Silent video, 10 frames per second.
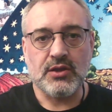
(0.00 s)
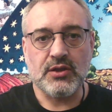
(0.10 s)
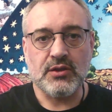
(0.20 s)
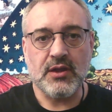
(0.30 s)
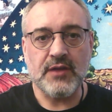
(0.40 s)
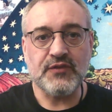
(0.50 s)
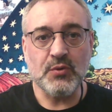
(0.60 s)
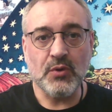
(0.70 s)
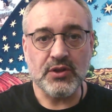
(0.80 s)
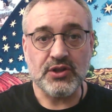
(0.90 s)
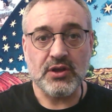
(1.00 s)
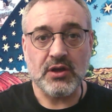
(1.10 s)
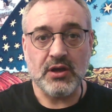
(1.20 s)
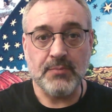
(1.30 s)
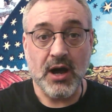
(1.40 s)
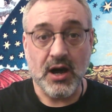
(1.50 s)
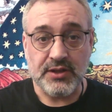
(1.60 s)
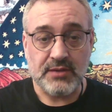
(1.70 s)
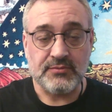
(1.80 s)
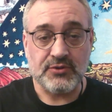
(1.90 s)
if you wanted a partner,
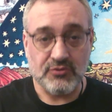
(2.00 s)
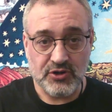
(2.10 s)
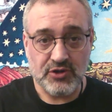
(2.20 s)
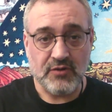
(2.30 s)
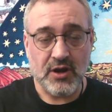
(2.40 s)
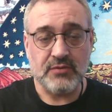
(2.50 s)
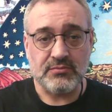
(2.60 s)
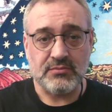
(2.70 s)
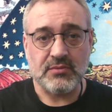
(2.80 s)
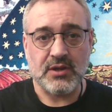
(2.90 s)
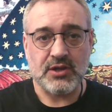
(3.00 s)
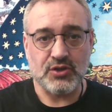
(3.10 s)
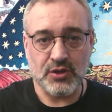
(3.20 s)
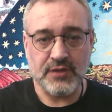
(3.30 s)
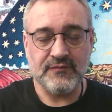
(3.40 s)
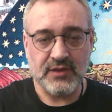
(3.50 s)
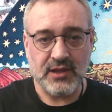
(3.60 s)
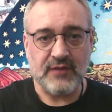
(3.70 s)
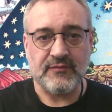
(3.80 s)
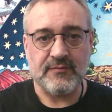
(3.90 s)
you're on your own and you're looking for love,
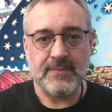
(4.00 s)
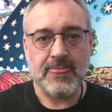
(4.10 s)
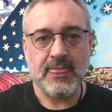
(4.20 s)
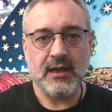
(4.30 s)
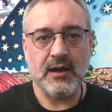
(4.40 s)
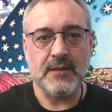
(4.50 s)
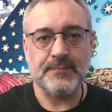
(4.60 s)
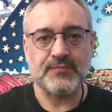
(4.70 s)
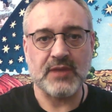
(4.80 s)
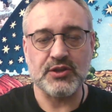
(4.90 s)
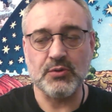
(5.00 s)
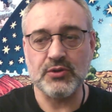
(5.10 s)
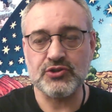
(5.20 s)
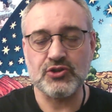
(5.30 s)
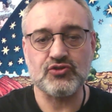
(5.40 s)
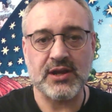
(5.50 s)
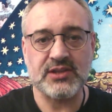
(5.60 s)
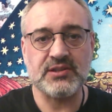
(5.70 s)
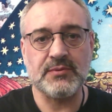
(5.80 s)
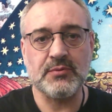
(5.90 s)
and you want to attract
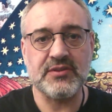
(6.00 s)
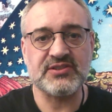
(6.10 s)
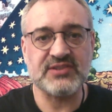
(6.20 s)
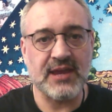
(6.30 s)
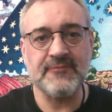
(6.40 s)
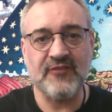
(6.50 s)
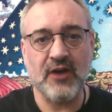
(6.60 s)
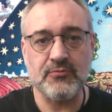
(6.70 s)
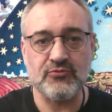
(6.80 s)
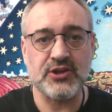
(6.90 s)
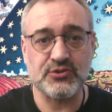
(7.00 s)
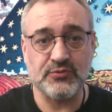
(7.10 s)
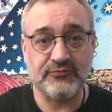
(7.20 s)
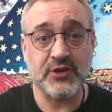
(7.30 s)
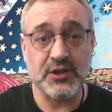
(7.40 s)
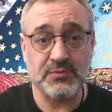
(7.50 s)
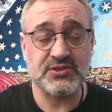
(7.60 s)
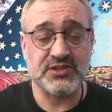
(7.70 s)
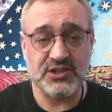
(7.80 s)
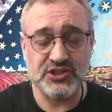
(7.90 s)
somebody with the same vibrational
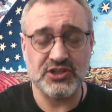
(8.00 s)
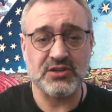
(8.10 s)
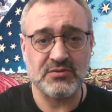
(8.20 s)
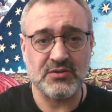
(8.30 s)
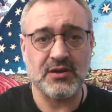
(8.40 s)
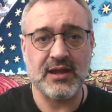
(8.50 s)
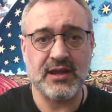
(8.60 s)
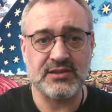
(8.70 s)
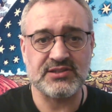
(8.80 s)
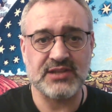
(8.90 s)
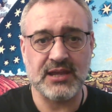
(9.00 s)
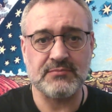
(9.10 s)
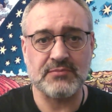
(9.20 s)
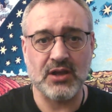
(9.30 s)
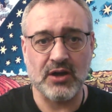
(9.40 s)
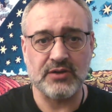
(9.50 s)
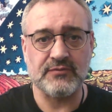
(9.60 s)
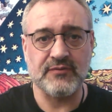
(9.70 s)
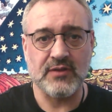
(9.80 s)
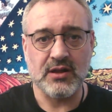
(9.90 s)
frequency as you and the same kind of
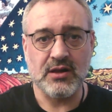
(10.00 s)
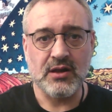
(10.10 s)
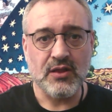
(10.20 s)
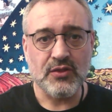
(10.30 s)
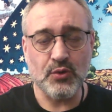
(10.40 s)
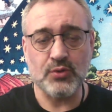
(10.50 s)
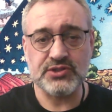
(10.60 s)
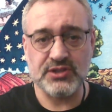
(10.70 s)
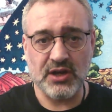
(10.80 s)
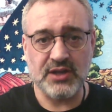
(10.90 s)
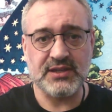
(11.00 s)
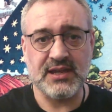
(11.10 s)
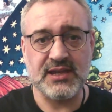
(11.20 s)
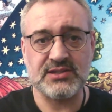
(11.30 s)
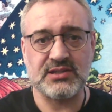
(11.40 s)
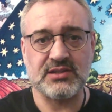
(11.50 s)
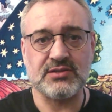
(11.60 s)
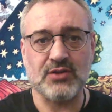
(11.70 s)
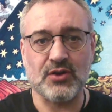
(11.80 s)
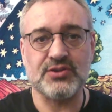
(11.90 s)
thoughts and ideas and
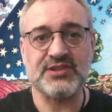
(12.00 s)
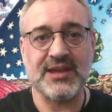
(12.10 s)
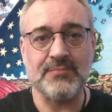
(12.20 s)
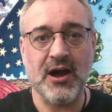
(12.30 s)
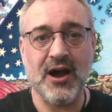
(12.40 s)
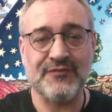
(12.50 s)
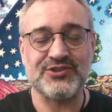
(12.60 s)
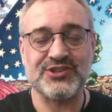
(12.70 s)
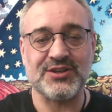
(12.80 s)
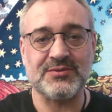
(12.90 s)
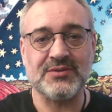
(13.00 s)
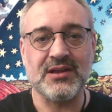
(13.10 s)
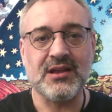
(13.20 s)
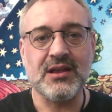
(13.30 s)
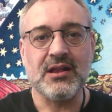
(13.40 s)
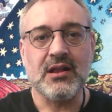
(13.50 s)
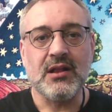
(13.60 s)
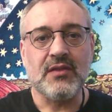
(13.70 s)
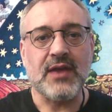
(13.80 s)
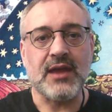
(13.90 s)
on the same path as you,
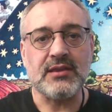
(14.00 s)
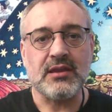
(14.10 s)
then